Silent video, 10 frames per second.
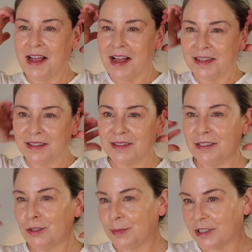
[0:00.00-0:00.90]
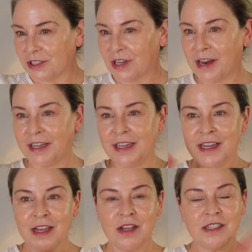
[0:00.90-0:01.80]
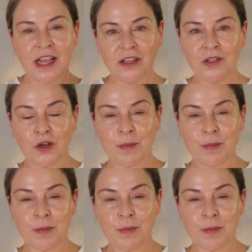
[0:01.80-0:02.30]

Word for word: a little bit shiny. Take a look at